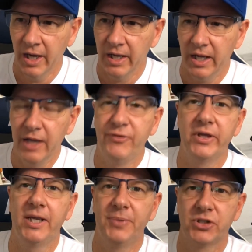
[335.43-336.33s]
If you
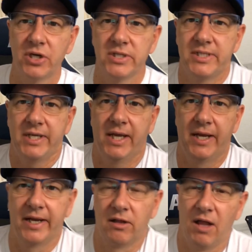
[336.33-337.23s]
keep your jerseys in
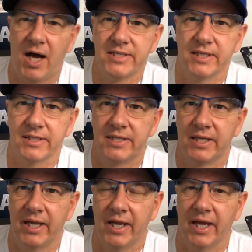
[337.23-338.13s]
a closet,
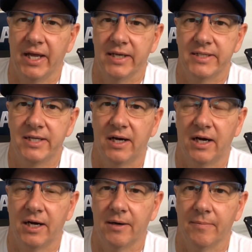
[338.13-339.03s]
and
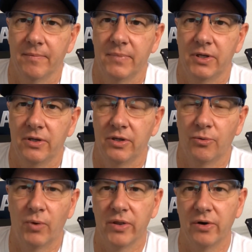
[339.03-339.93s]

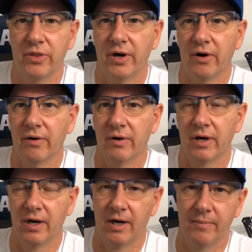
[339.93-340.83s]
whether
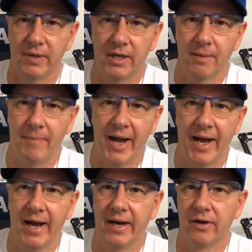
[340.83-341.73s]
they're in a
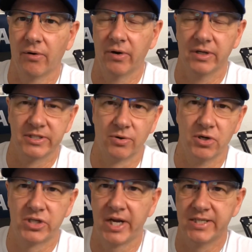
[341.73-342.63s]
bag or in a
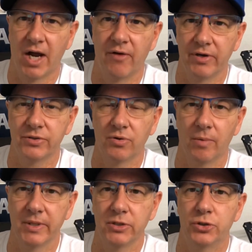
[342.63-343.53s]
storage case, however you do
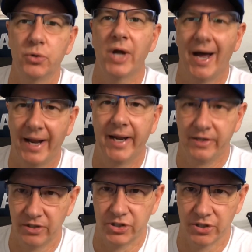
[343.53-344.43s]
them, do not hang
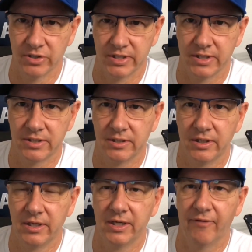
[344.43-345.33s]
your jerseys.
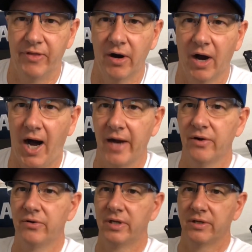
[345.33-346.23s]
If they're
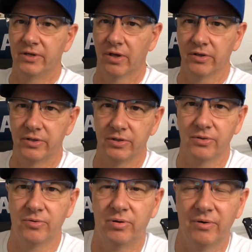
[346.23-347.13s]
autoed, don't
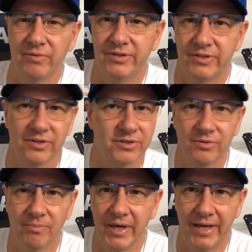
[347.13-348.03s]
do
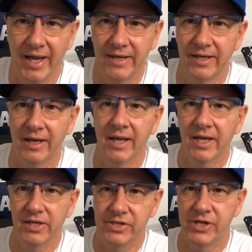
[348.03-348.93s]
what my dad did.
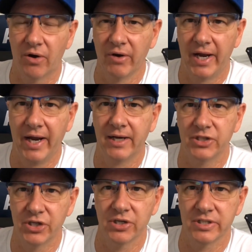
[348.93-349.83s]
Don't hang a
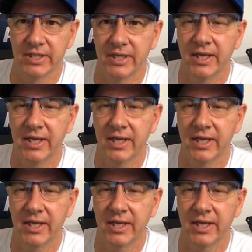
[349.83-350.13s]
jersey.